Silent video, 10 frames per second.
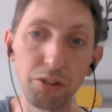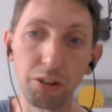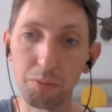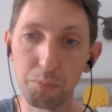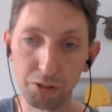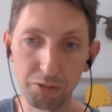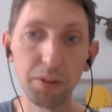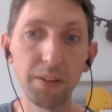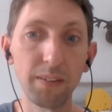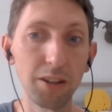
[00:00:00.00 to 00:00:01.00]

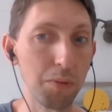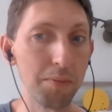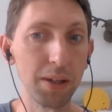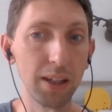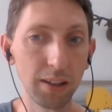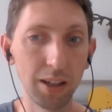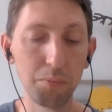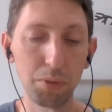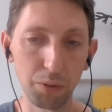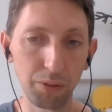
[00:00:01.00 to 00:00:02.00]
improvements that you might make,
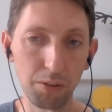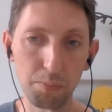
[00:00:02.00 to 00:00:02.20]
but also